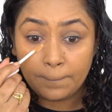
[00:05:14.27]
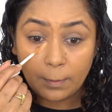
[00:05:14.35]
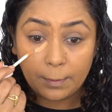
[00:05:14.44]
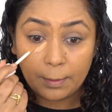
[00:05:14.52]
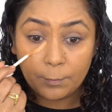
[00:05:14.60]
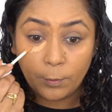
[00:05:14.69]

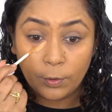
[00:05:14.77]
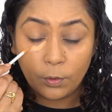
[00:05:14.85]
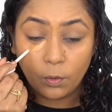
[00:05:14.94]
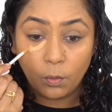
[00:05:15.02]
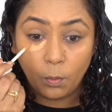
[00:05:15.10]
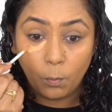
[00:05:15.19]
And I'm going to
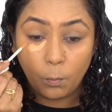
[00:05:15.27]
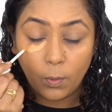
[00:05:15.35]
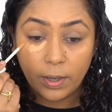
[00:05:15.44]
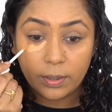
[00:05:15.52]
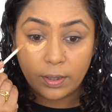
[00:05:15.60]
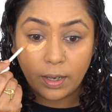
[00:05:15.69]
go
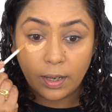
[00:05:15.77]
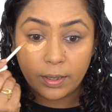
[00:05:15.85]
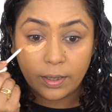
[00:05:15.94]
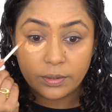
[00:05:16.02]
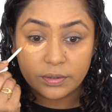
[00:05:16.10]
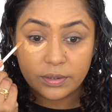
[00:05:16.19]
one
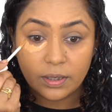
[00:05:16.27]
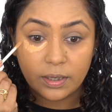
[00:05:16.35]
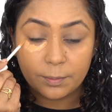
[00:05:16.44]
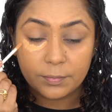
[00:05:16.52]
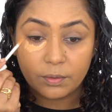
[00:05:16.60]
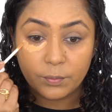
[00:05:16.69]
eye at a
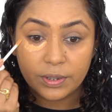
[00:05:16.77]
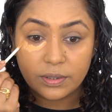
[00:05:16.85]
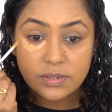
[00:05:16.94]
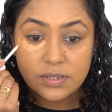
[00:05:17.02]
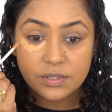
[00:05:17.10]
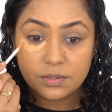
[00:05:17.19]
time, that way it
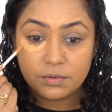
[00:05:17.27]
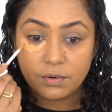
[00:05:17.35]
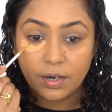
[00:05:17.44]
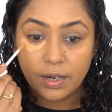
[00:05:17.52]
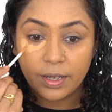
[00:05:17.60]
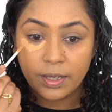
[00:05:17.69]
doesn't
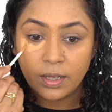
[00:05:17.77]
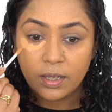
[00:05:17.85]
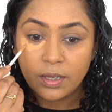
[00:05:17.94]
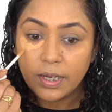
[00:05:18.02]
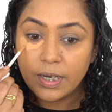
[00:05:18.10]
dry.